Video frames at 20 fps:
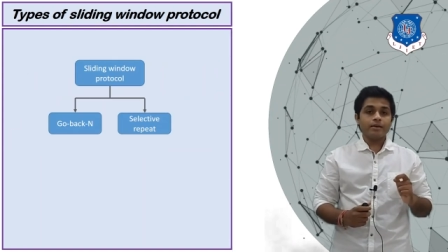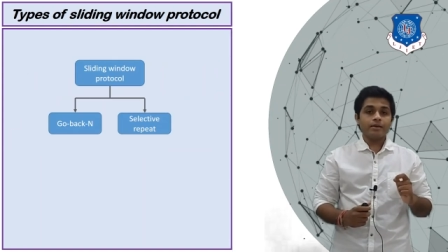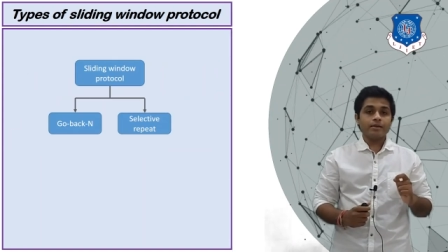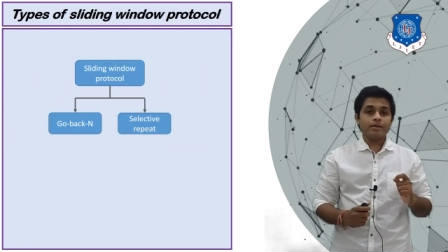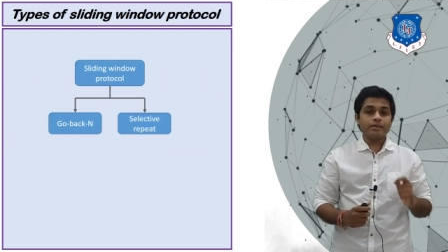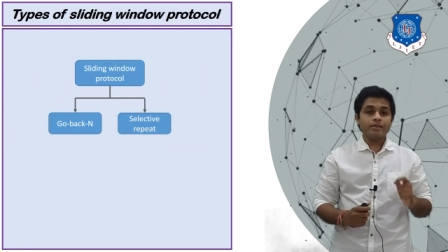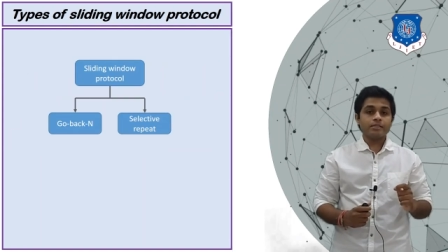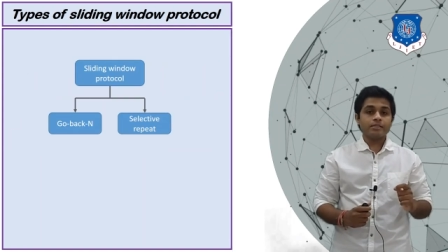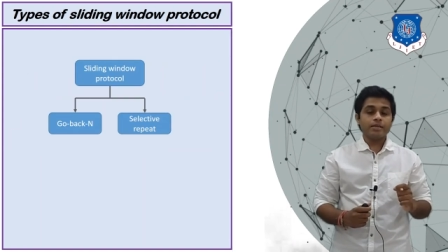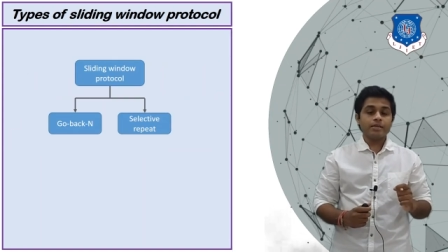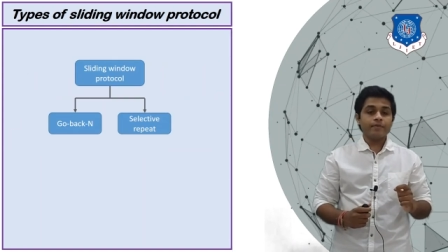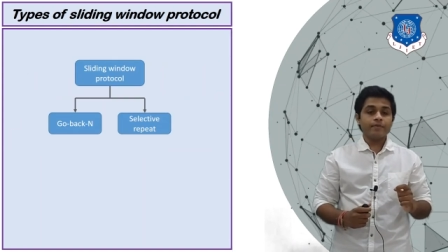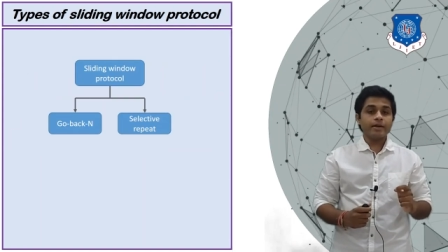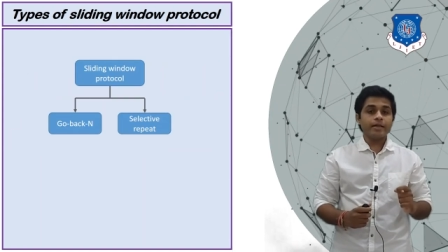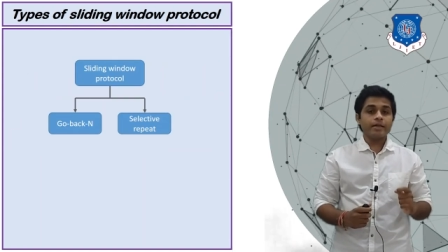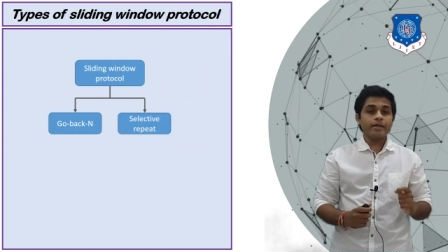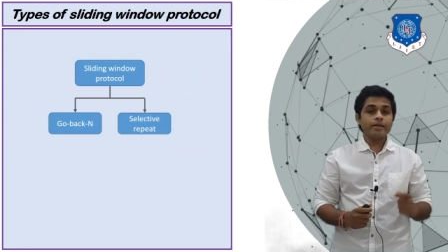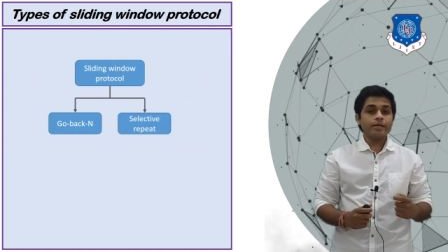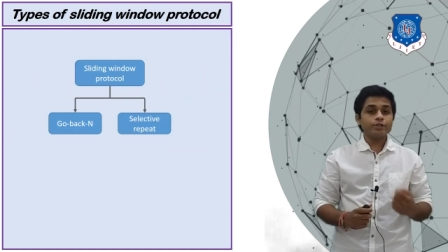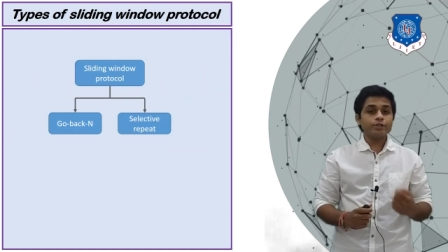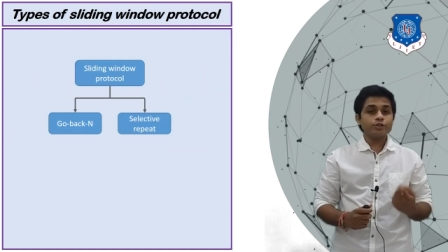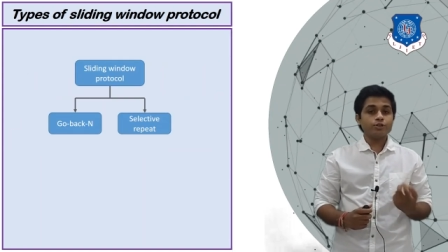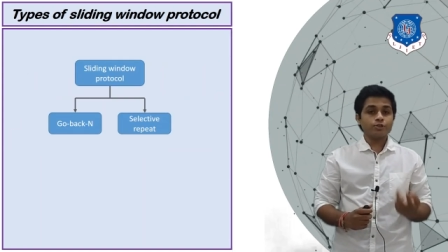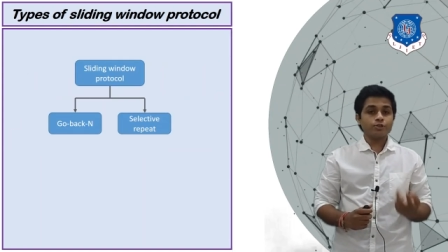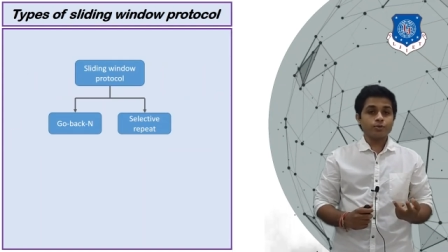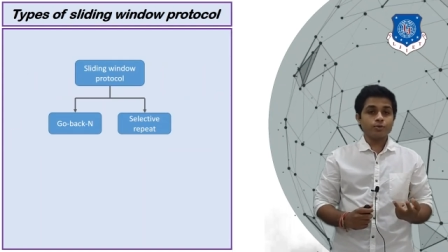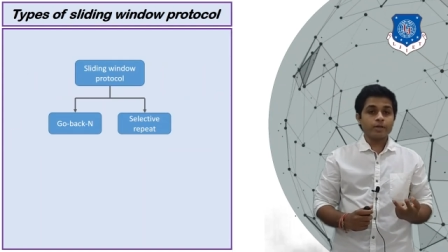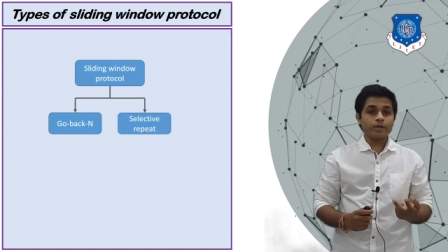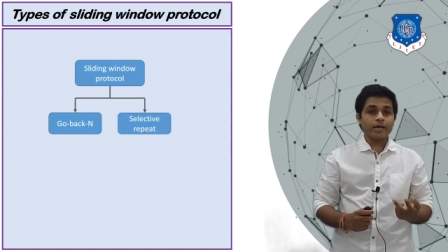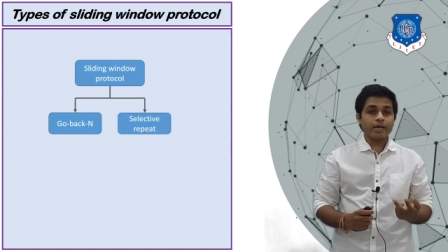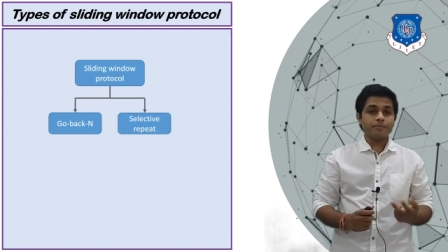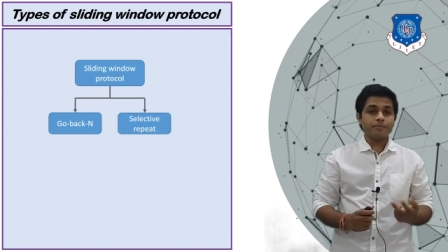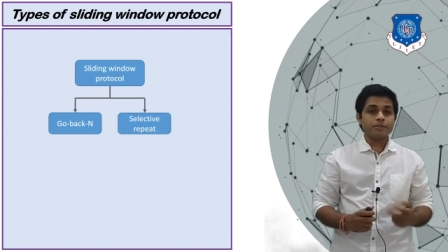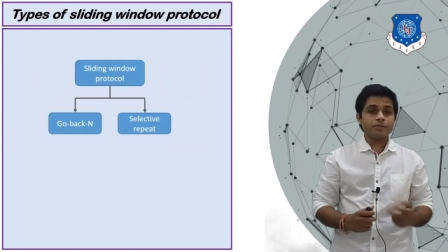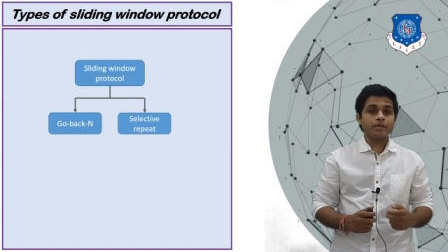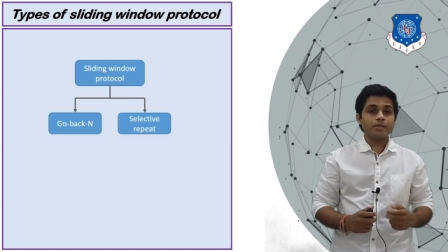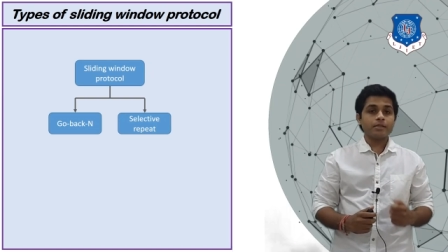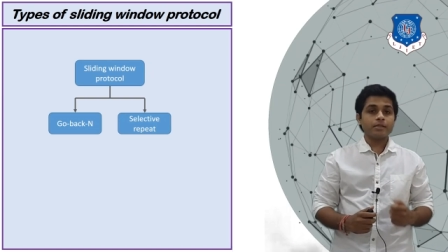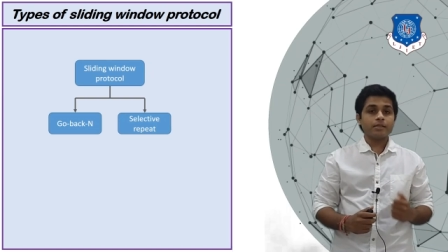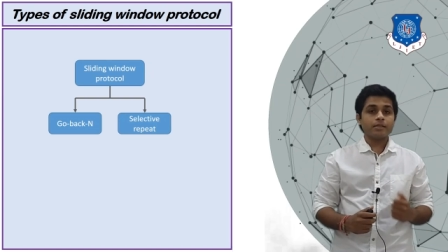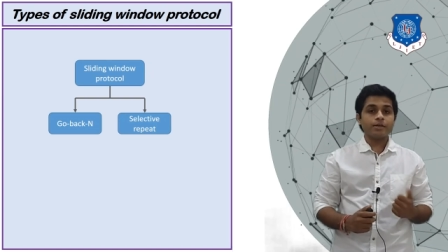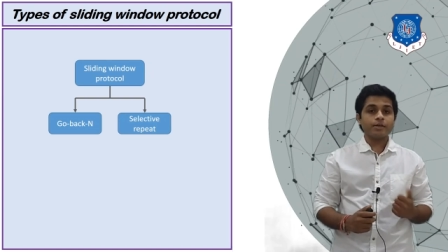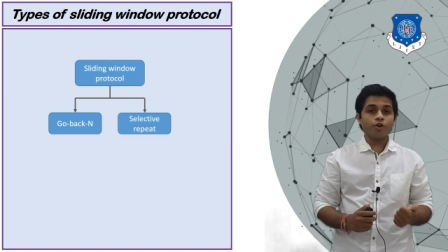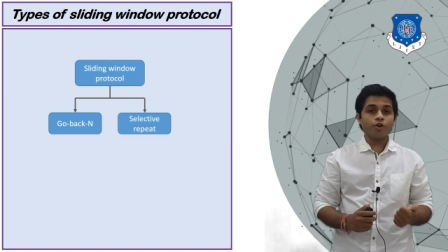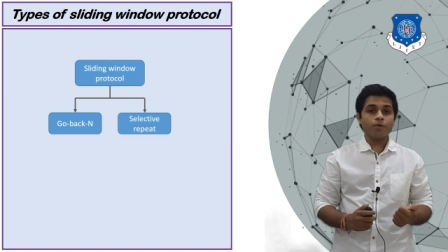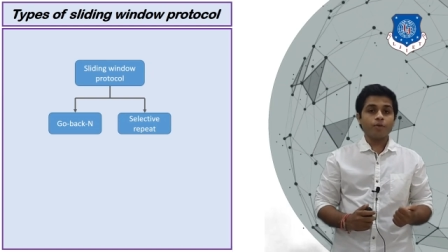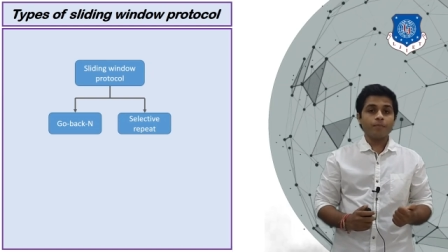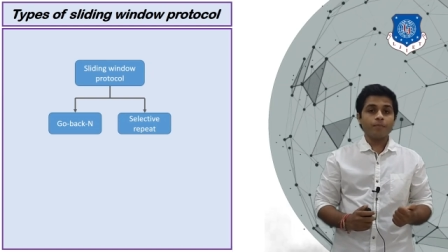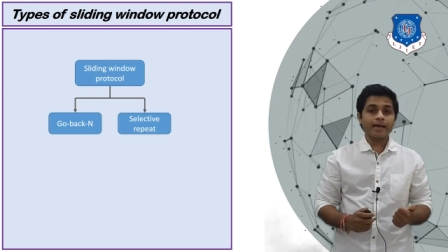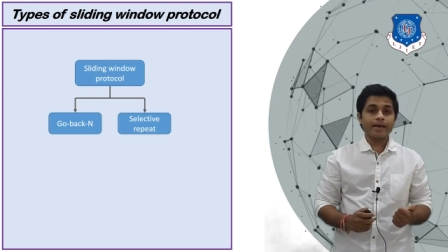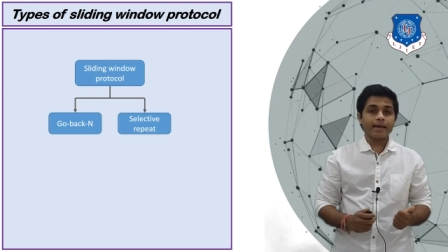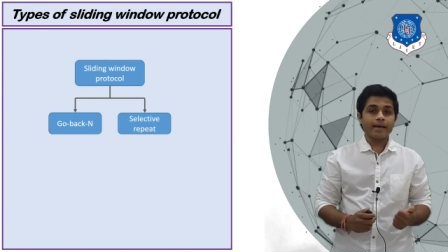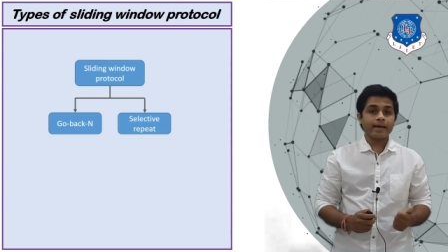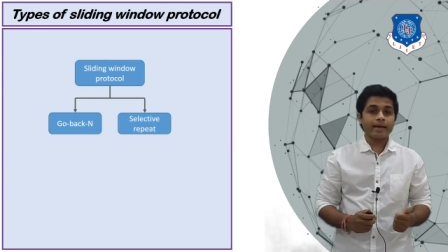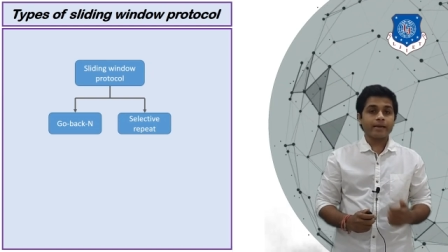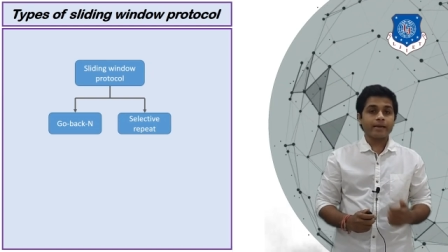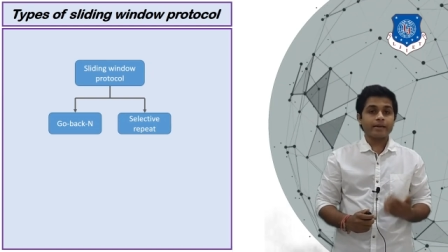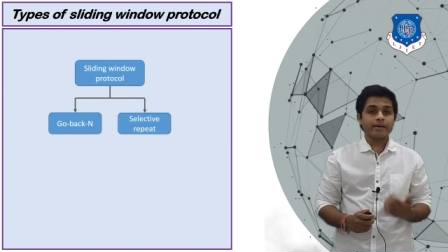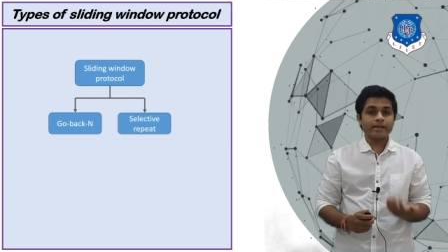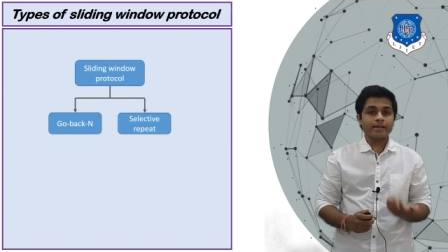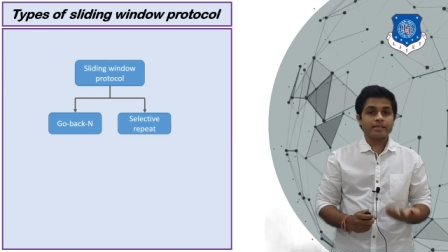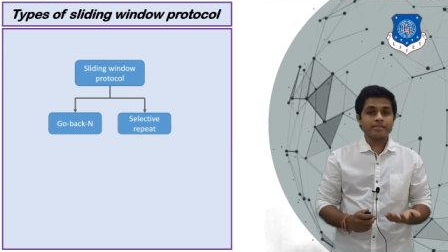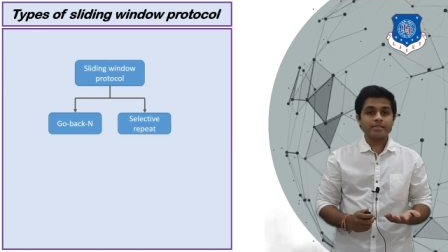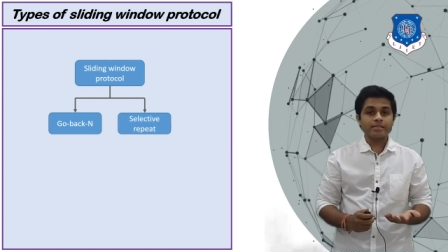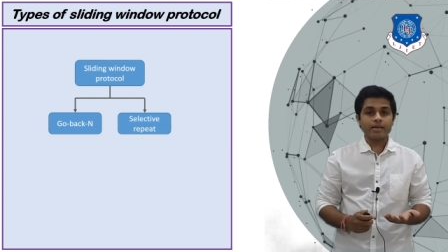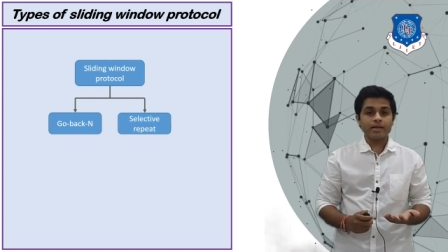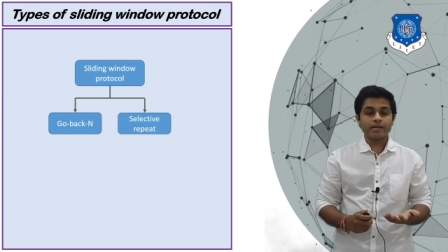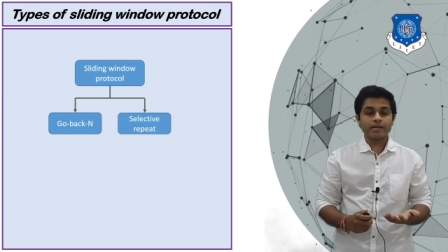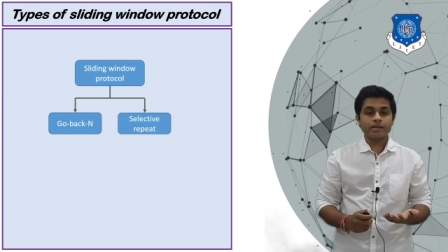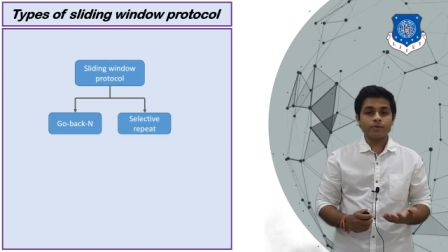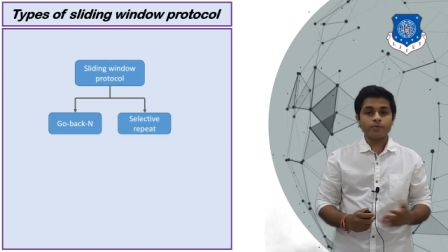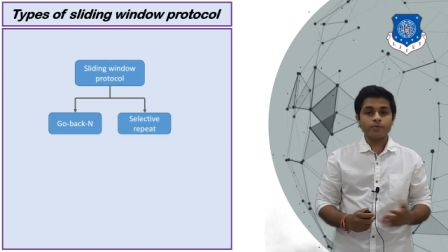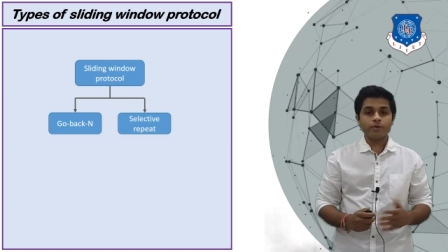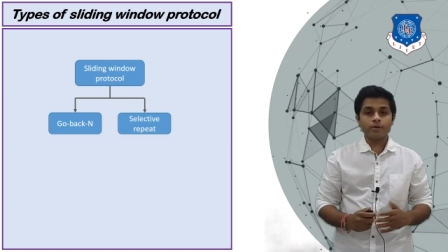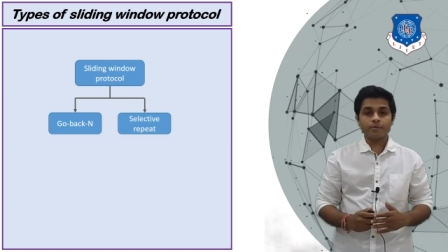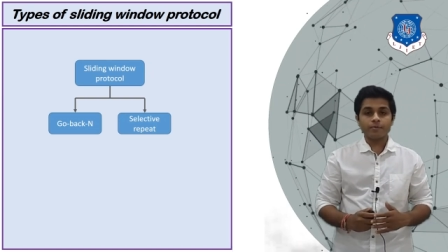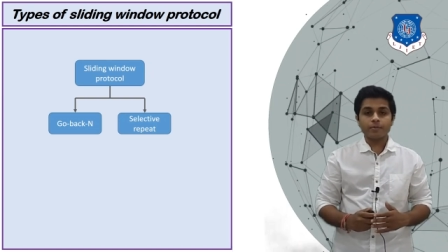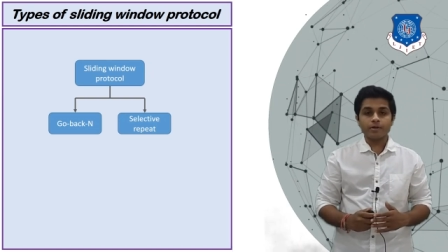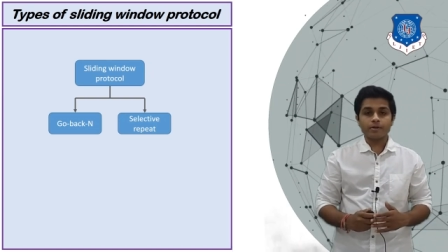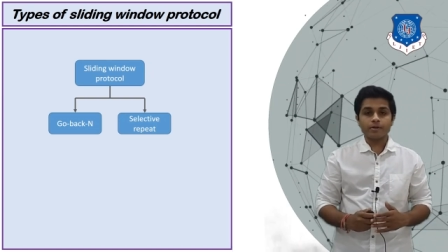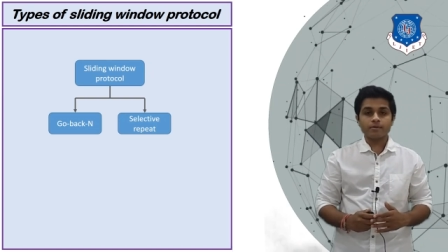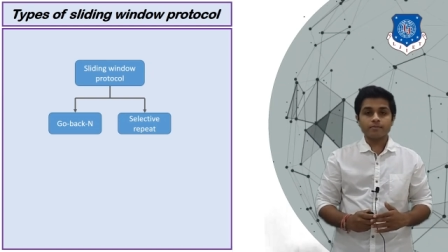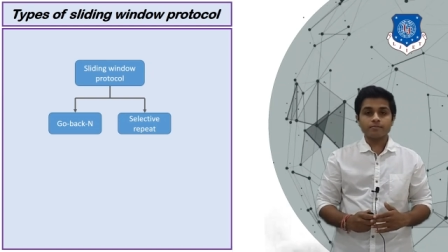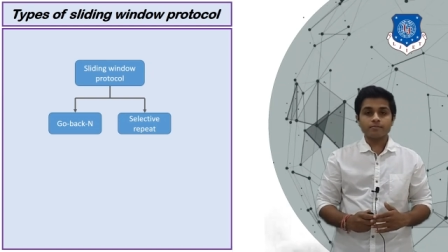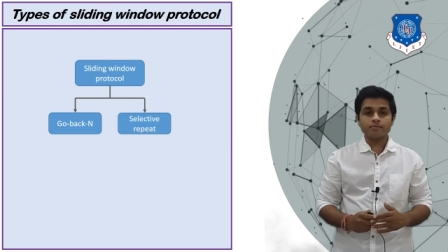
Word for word: is divided into two types, the go back N and selective repeat.